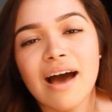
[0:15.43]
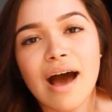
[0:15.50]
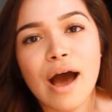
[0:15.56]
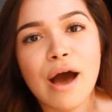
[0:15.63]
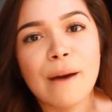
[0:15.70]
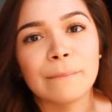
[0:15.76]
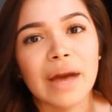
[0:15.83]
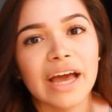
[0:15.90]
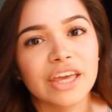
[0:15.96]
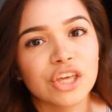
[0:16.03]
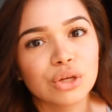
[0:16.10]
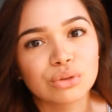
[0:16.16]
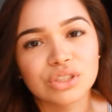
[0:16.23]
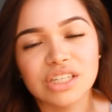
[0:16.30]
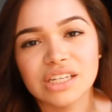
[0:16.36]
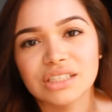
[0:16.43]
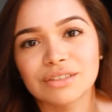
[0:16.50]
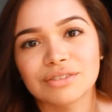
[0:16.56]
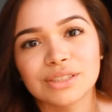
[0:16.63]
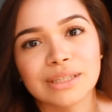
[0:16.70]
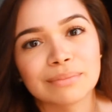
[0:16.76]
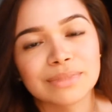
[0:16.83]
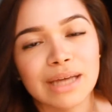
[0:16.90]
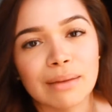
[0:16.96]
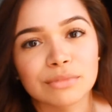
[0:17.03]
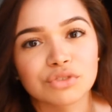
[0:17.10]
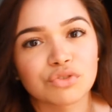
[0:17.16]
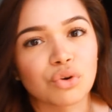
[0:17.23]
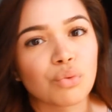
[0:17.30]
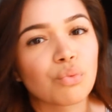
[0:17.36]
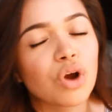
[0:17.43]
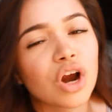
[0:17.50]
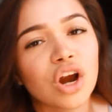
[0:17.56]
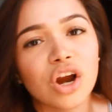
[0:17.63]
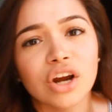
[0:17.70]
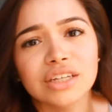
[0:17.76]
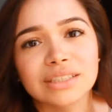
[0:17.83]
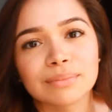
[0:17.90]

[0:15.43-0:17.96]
I use this sometimes for work,